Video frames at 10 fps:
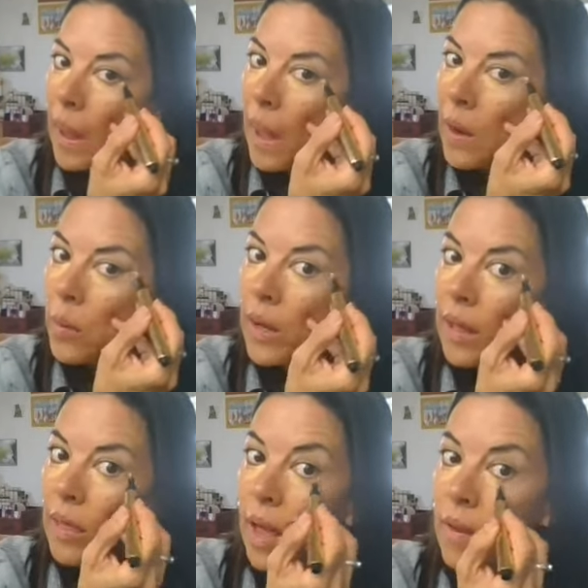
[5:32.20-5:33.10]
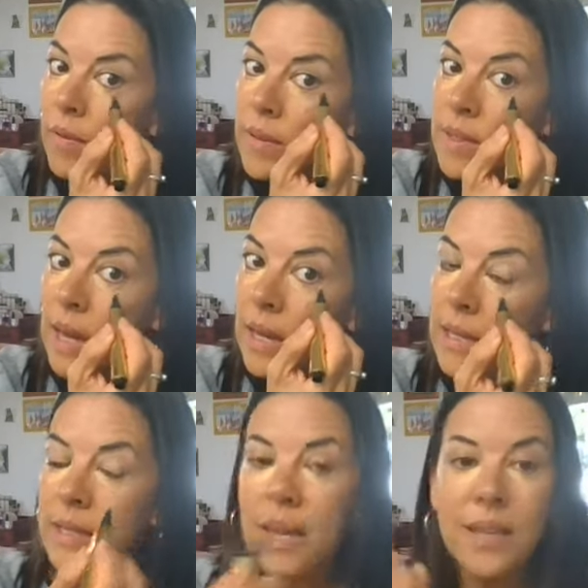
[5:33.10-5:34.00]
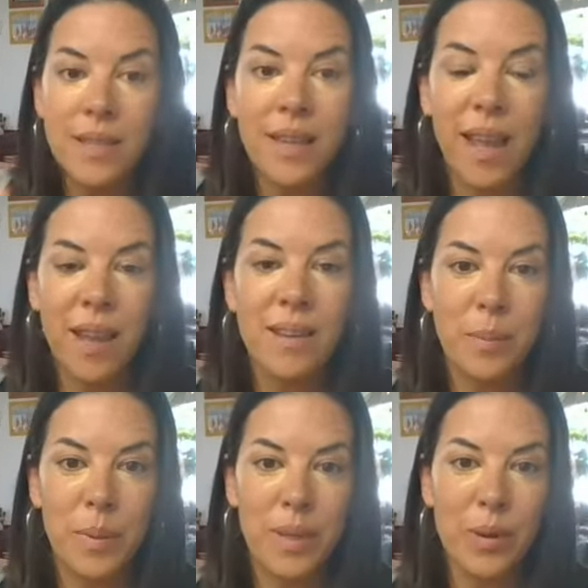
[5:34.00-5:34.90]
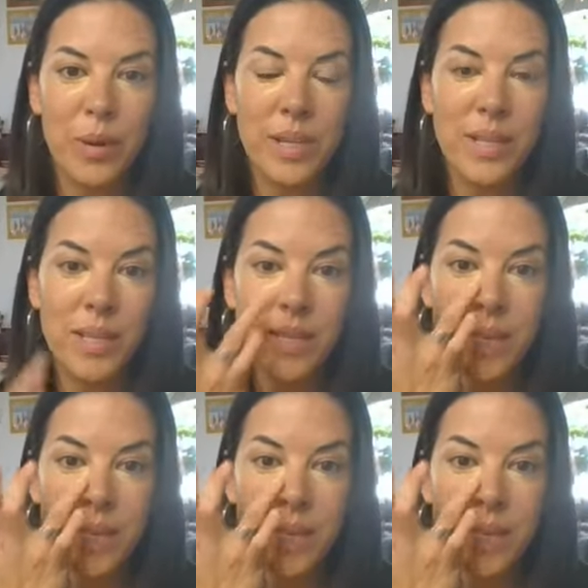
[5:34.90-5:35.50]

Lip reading: And what I love is that it doesn't end up in the creases.